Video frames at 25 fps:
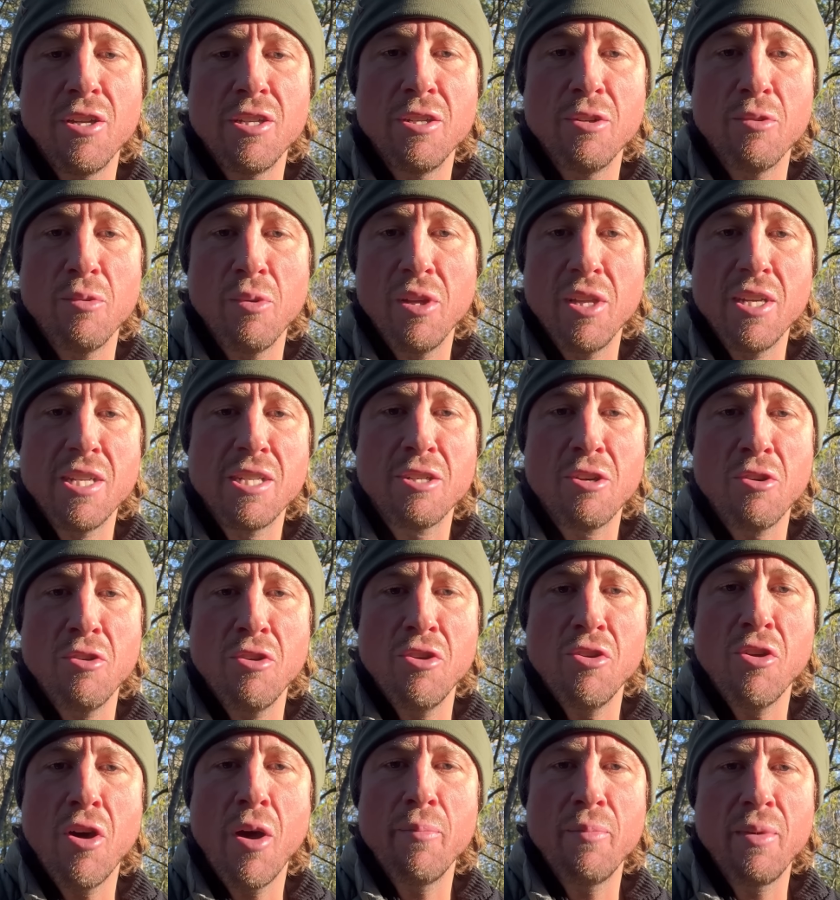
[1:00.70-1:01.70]
to really screw
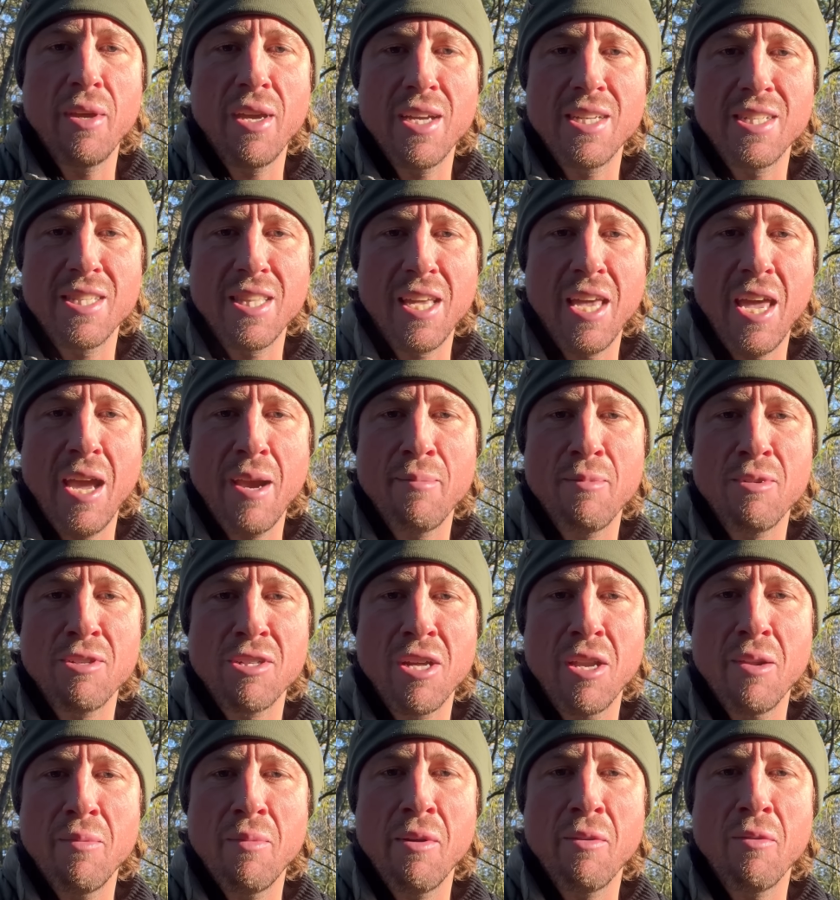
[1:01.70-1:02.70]
you up because the camera's
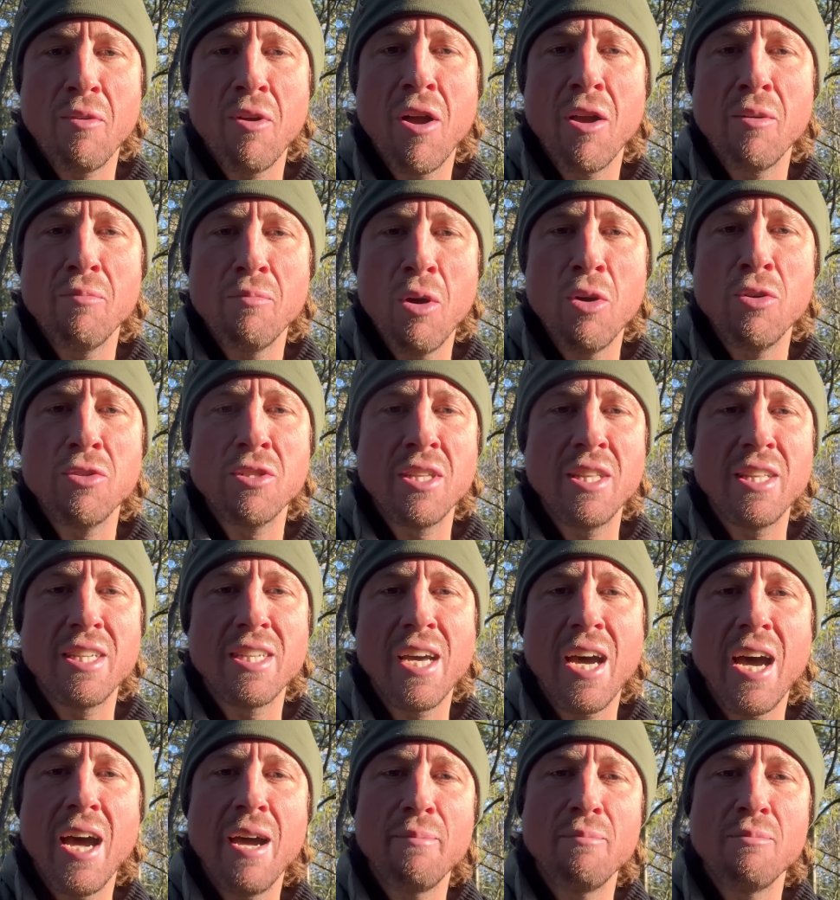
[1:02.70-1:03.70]
going to be wrong most of the
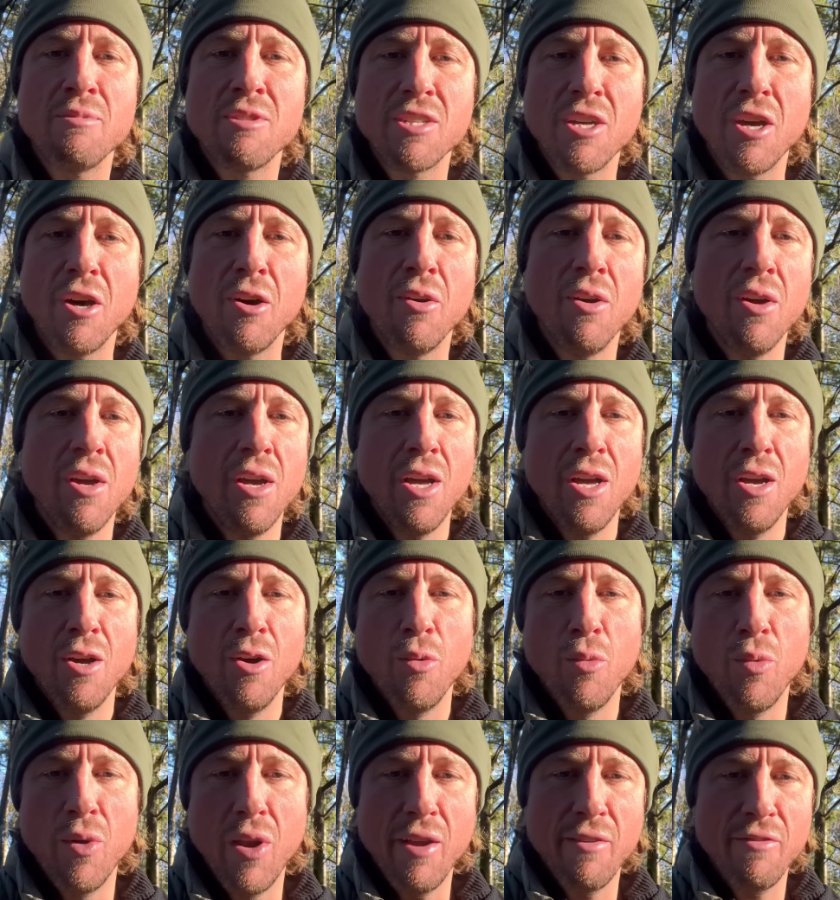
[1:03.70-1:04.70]
time. So
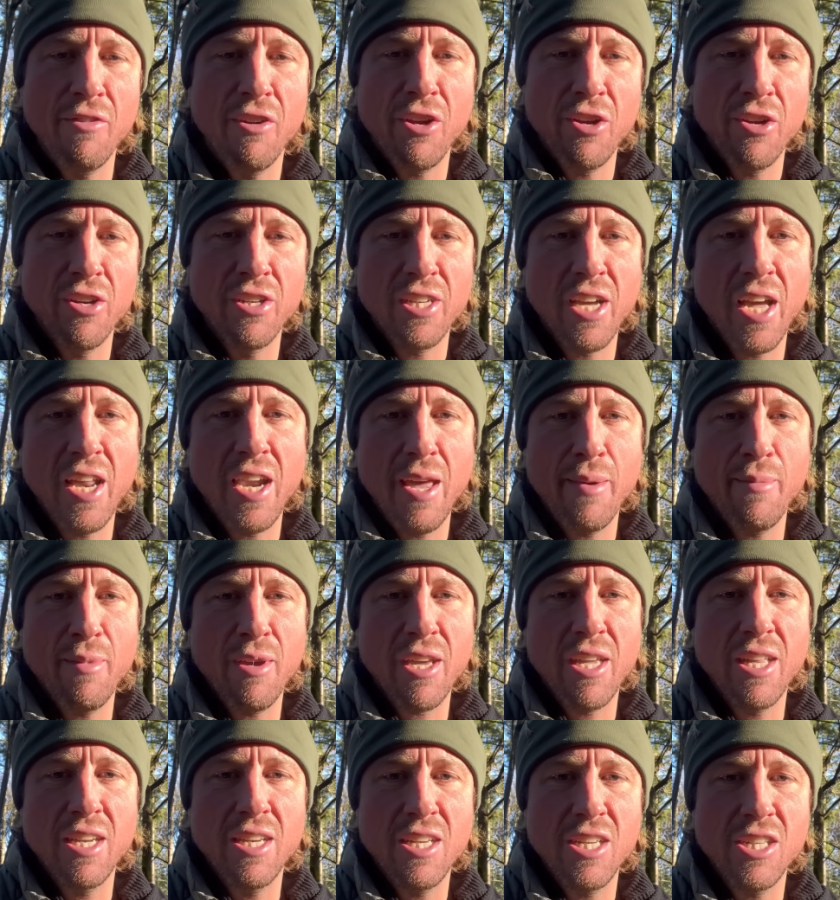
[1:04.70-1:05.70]
whenever you're in
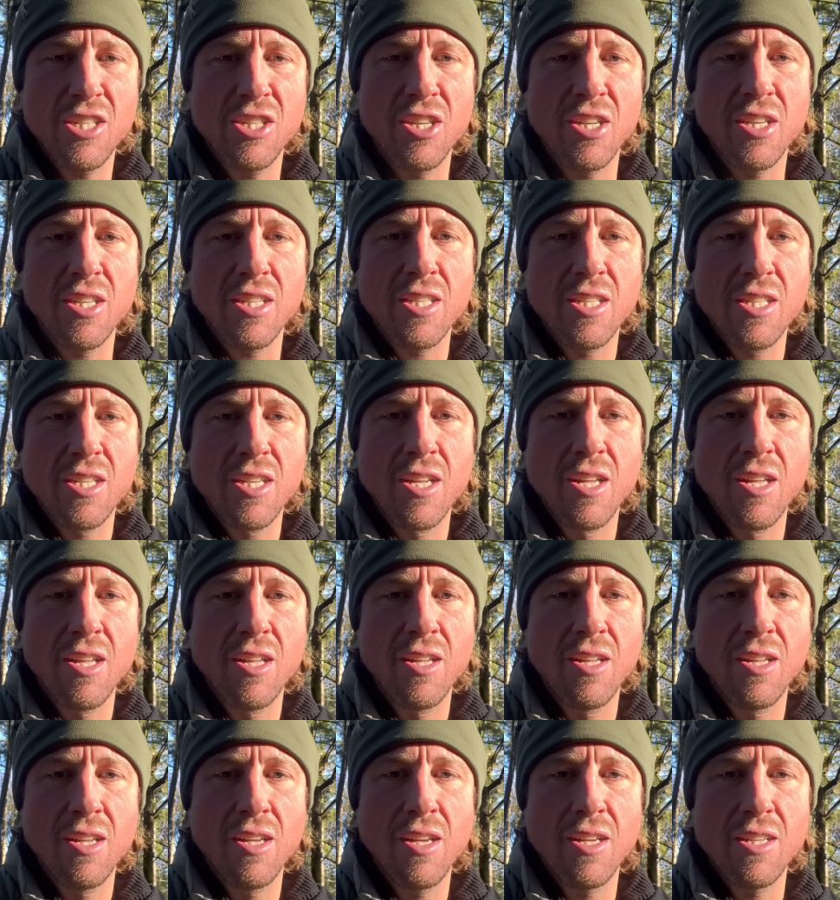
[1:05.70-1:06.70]
dynamic conditions,
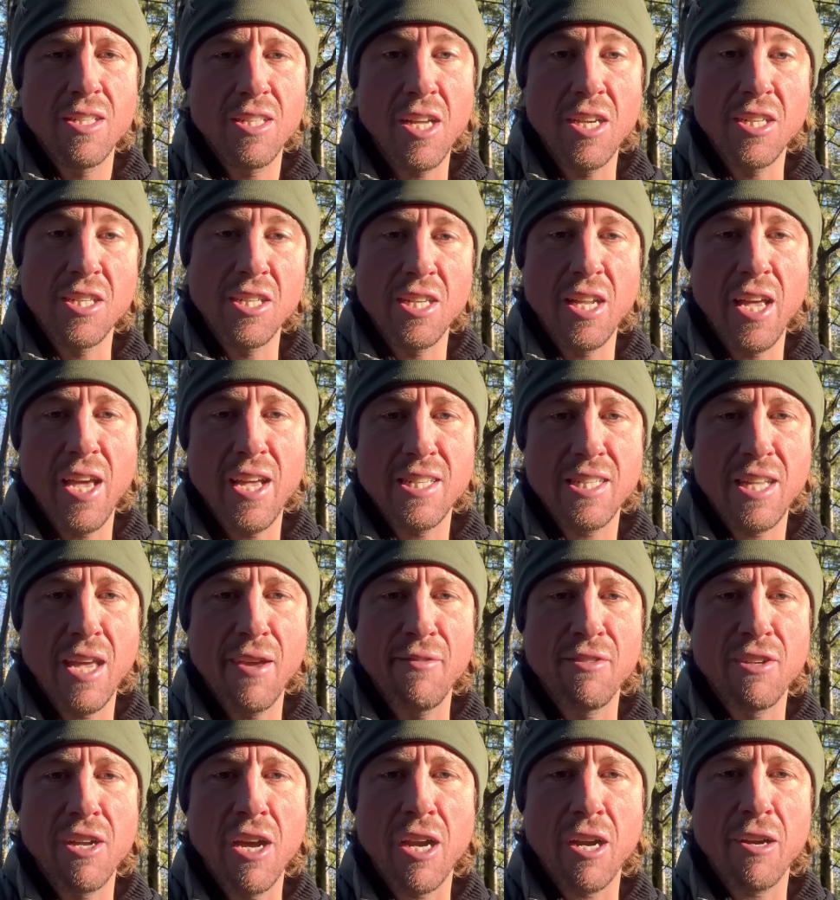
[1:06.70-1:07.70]
such as
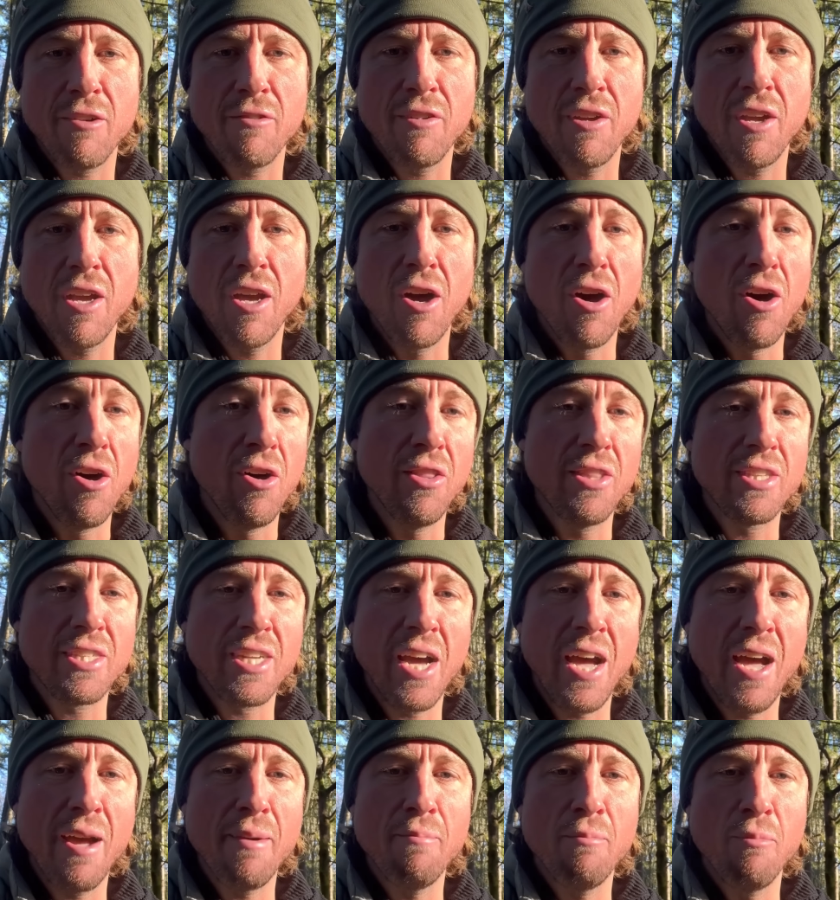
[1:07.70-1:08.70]
landscape photography, all the
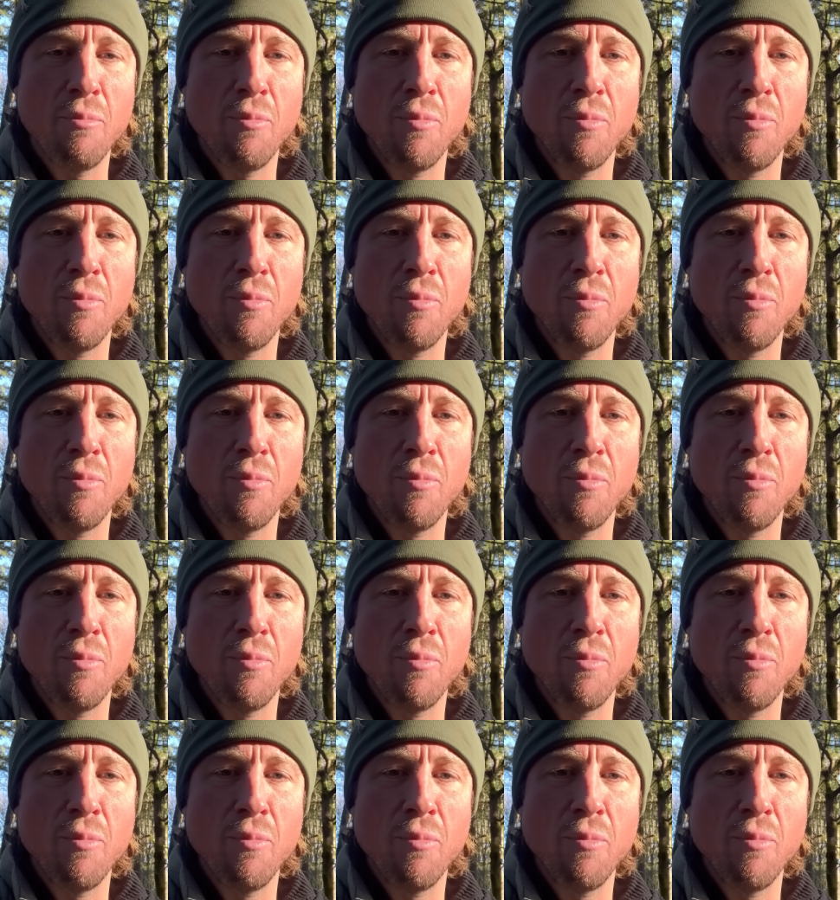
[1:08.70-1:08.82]
time,